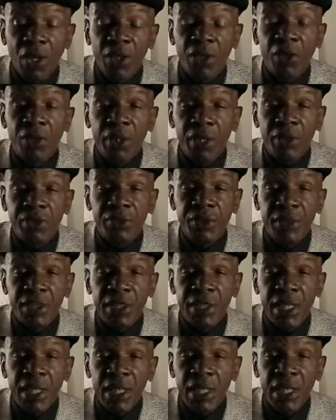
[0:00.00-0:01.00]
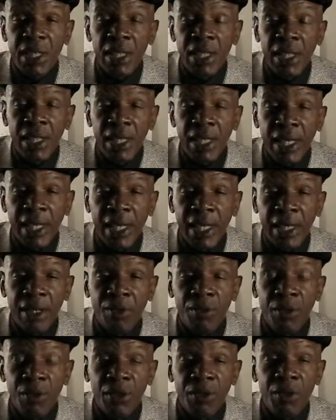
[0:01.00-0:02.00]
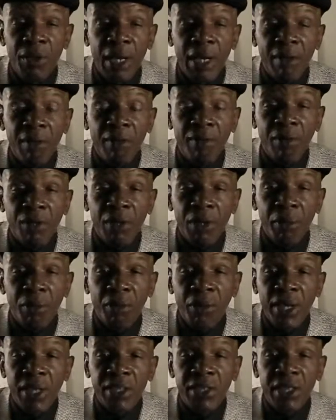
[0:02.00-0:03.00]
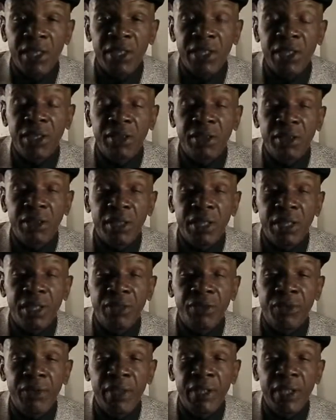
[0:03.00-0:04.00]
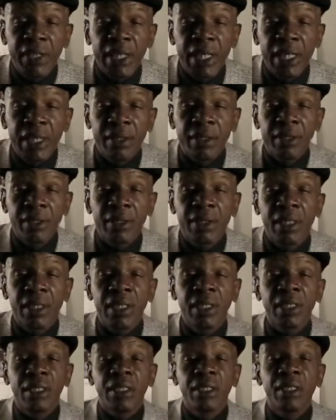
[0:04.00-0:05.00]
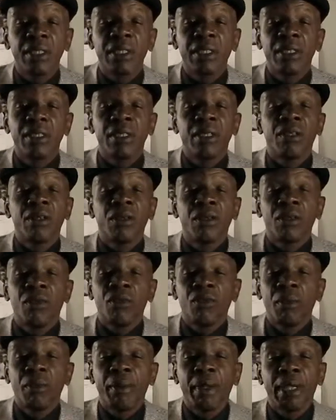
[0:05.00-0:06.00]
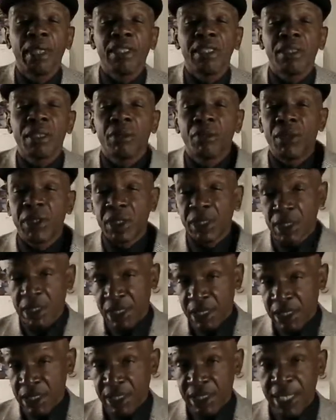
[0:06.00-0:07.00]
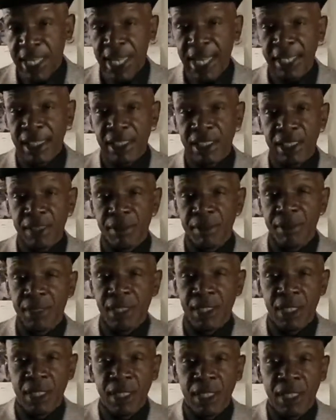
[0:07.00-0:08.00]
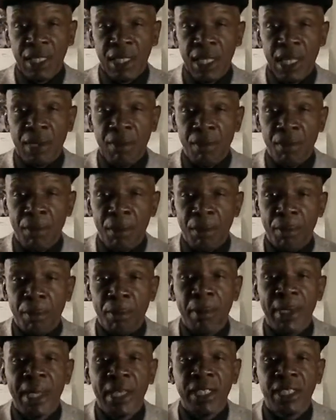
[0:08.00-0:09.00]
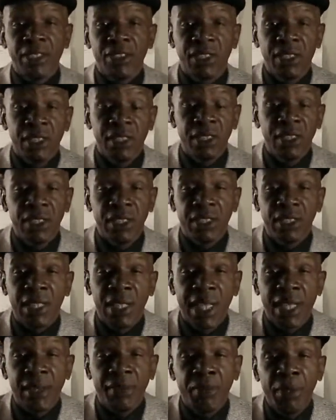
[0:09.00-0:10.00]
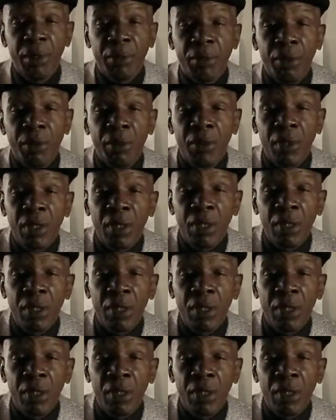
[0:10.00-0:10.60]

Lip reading: your interest. And we do have a voting process here in the country that remains somewhat intact. I remember back in the 60s, a lot of people